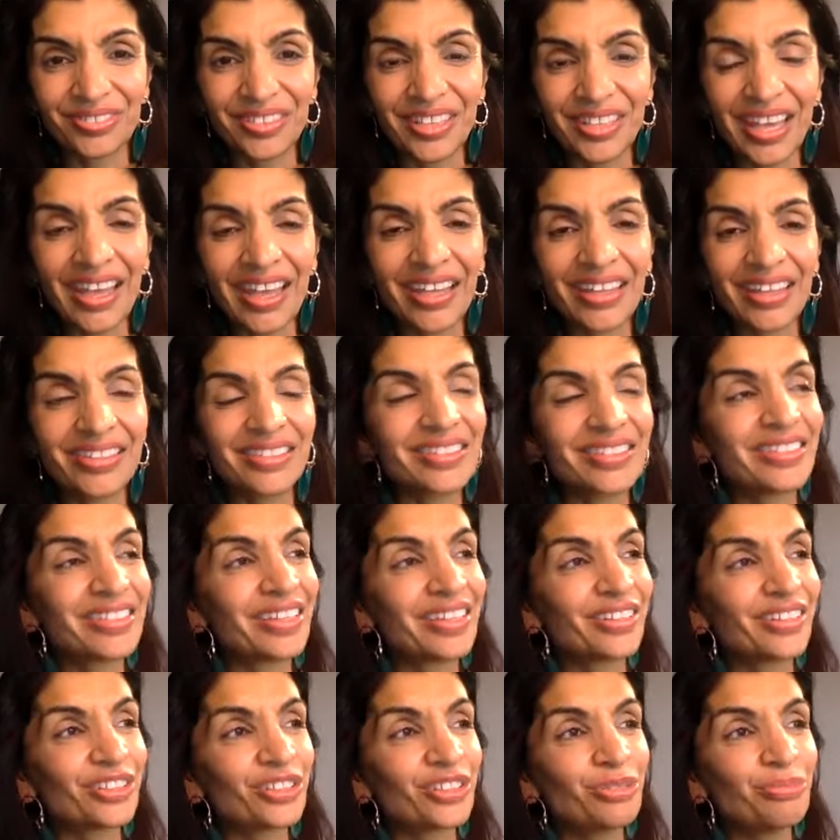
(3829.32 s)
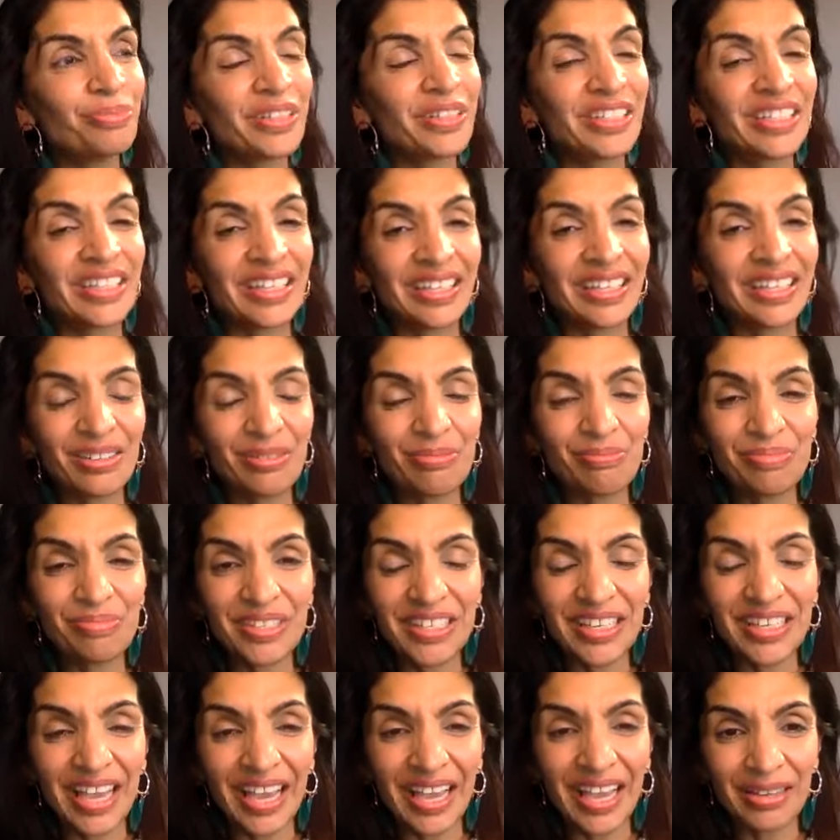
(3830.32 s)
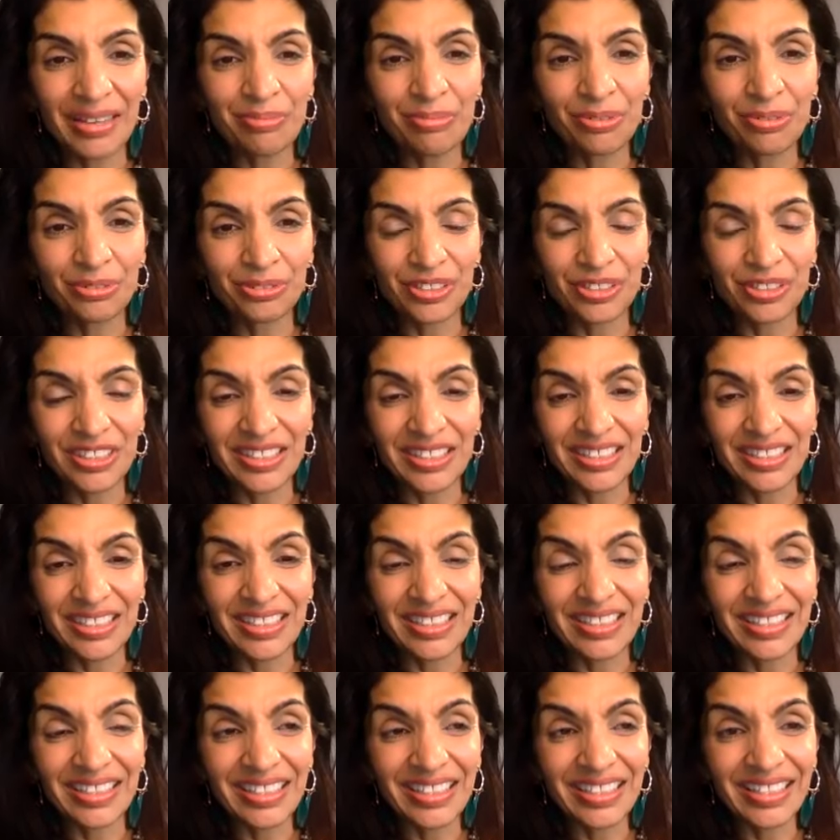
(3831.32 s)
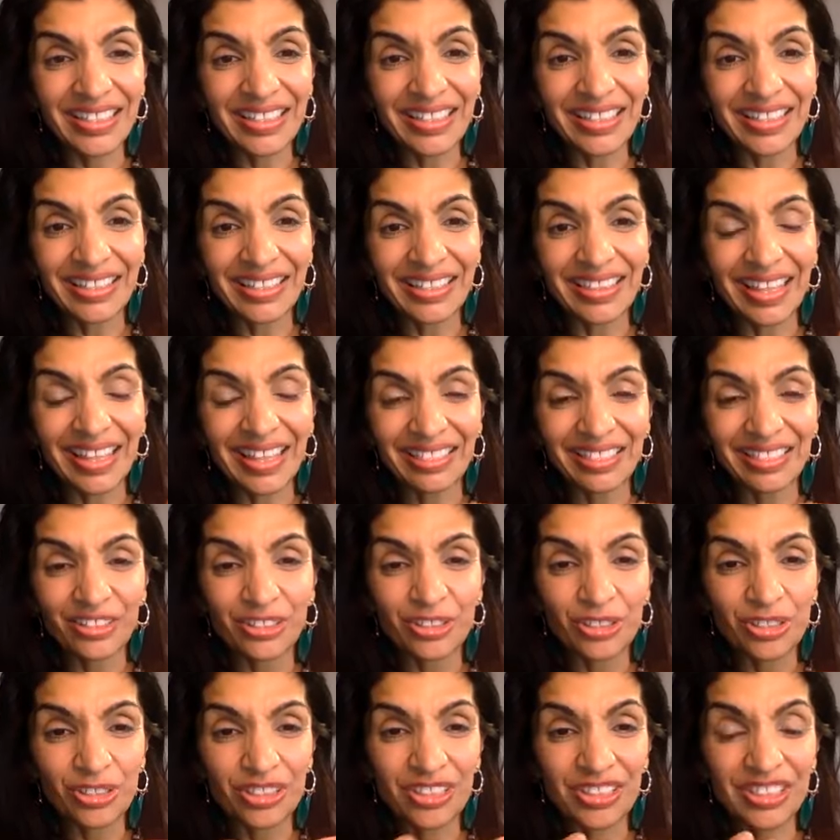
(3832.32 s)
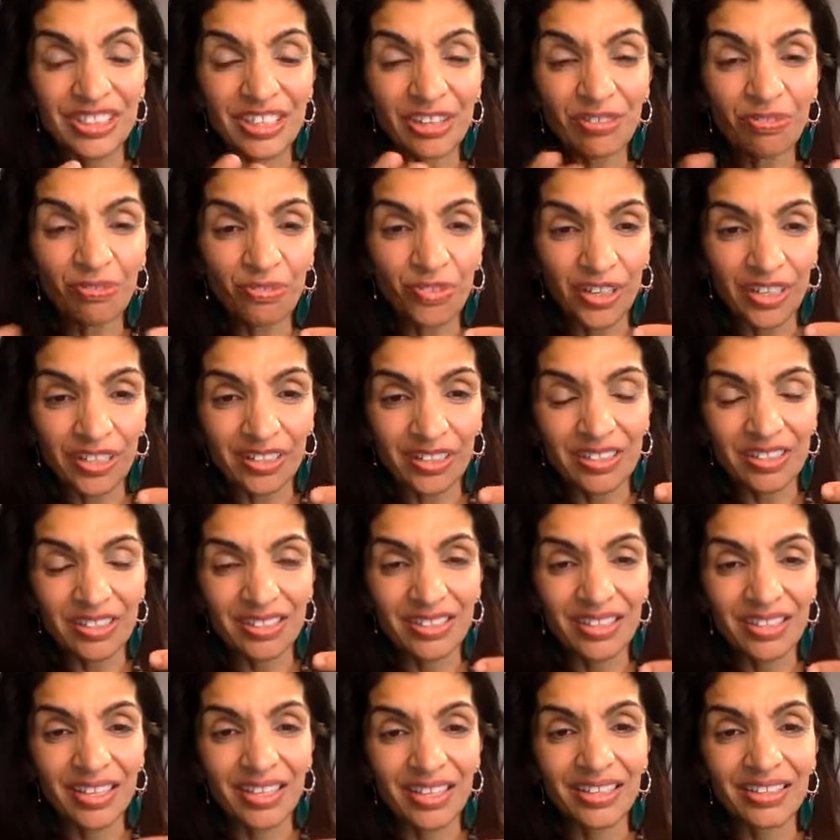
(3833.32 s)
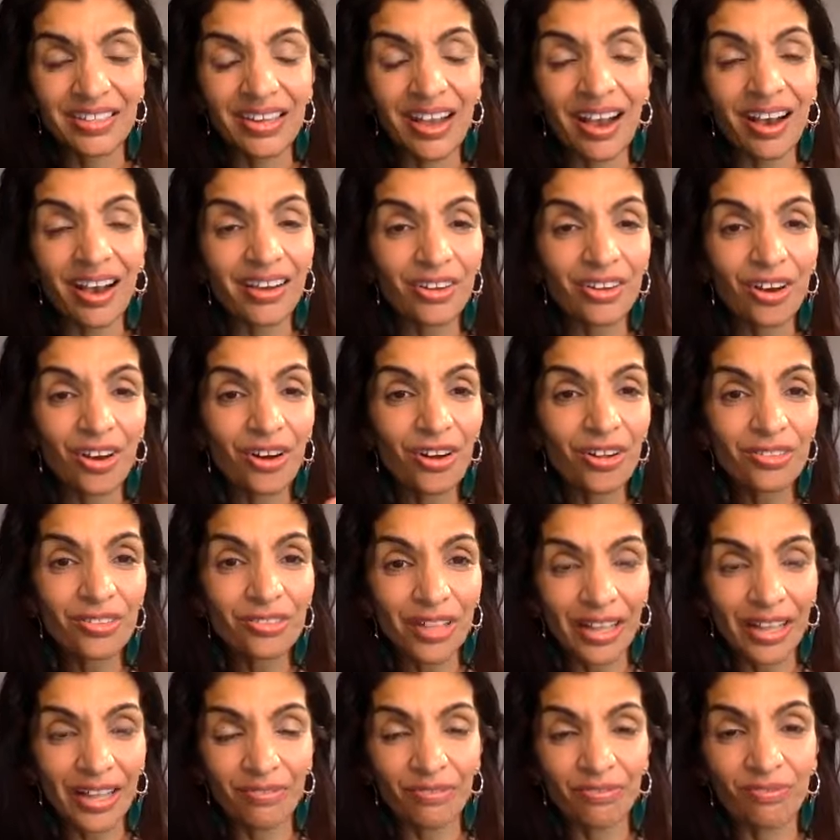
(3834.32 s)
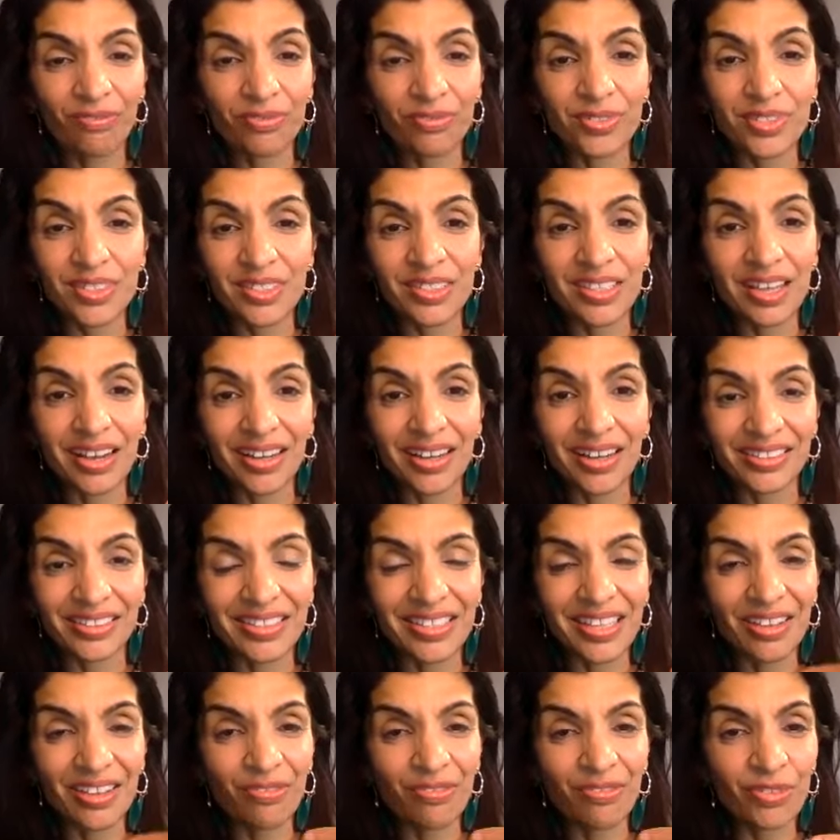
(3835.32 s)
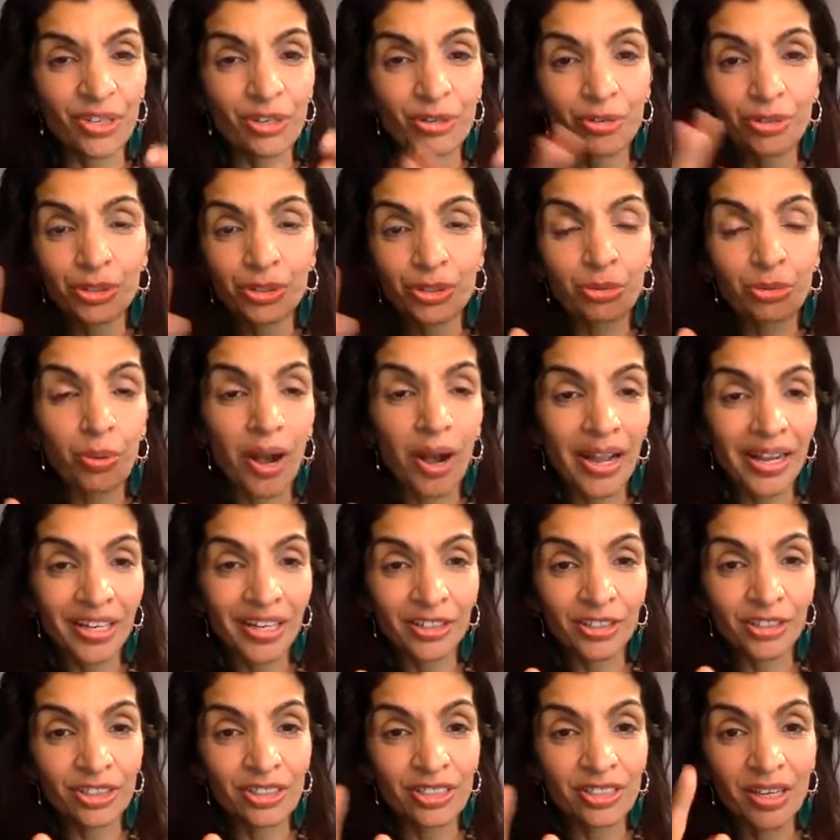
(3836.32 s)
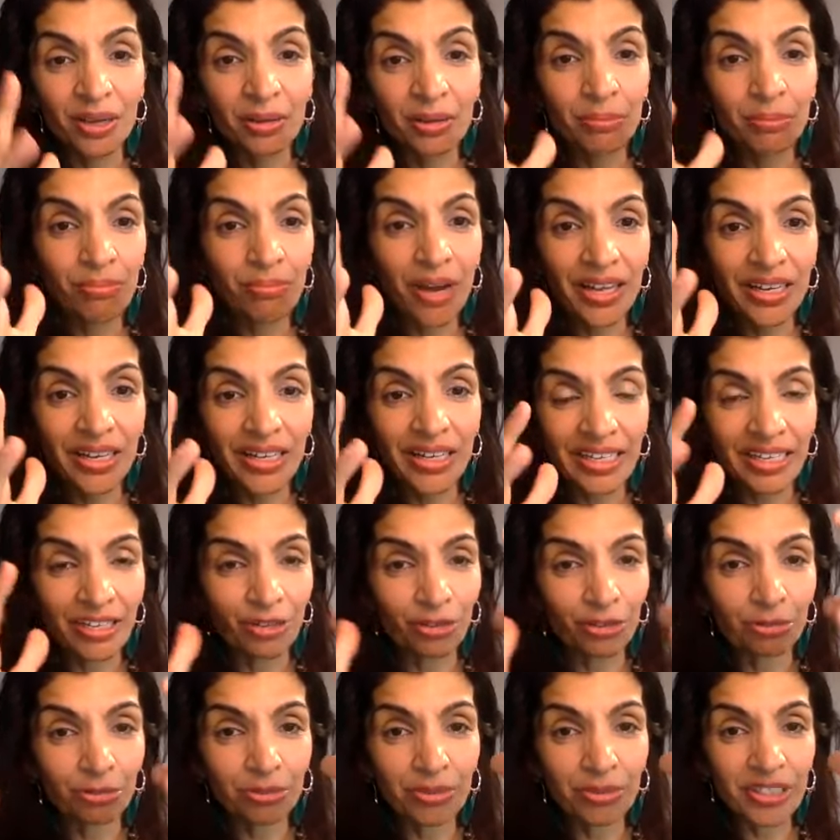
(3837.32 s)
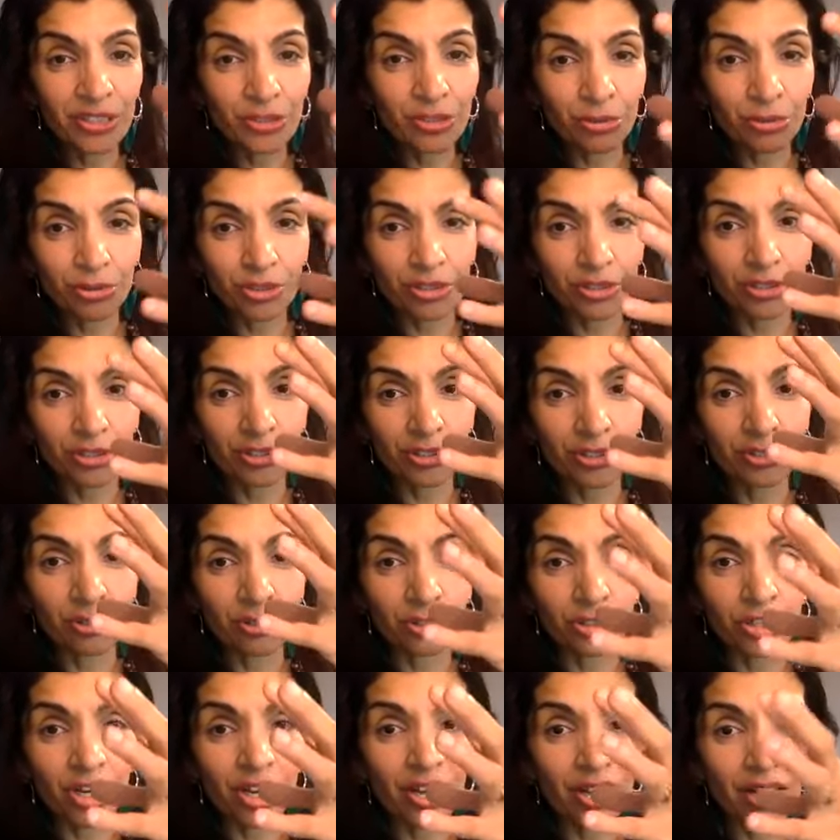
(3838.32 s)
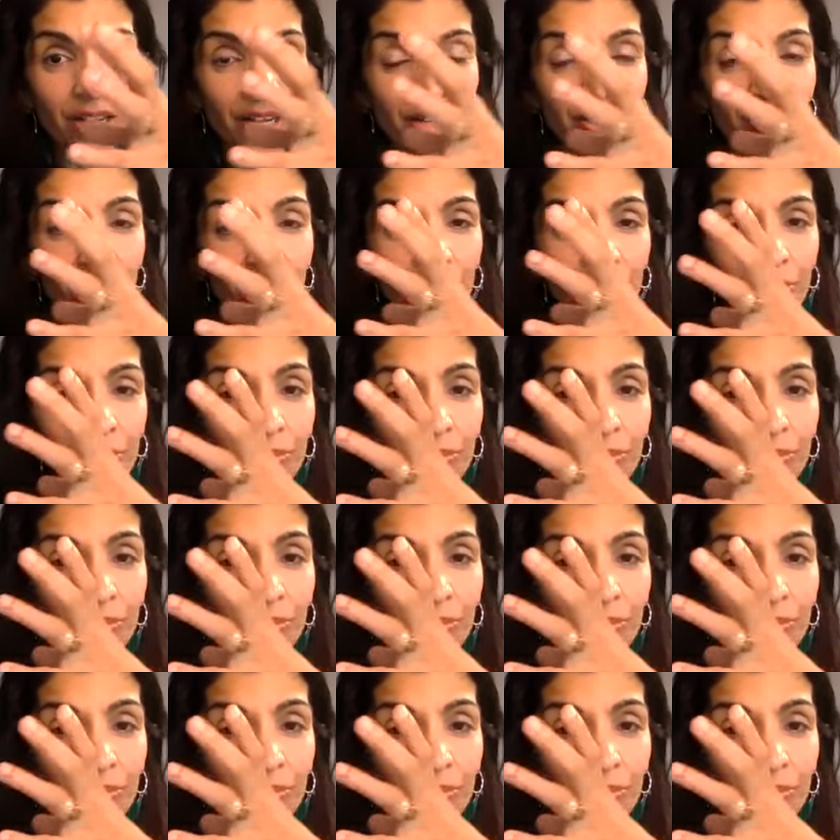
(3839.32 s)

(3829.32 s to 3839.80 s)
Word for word: And you begin being able to see that there's a difference not all life sucks. If you acquired money or resources or God or the